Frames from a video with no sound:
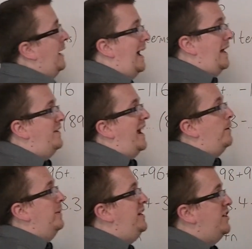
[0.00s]
and how
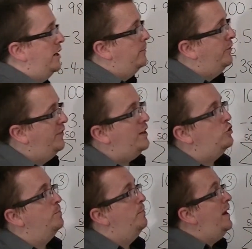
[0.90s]
many terms there
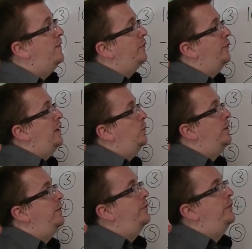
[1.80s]
should be in the
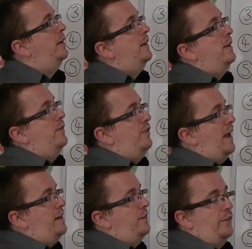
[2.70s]
sequence,
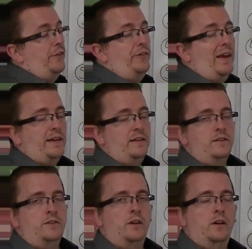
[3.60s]
then the
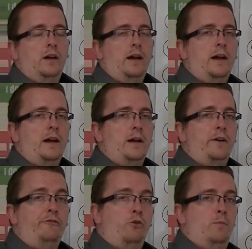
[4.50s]
second uh,
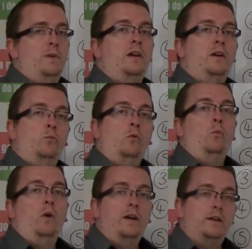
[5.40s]
formula will
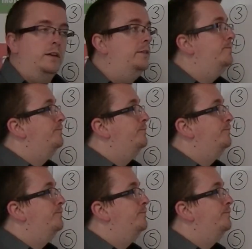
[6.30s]
work.